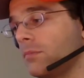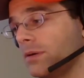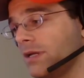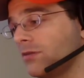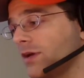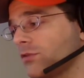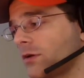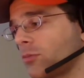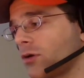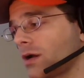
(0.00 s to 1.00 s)
But he
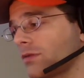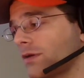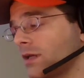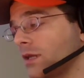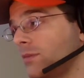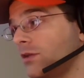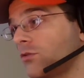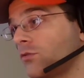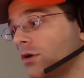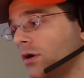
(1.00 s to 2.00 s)
invented a product that
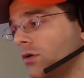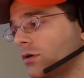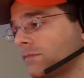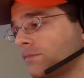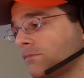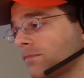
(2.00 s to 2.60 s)
eliminates foot odor.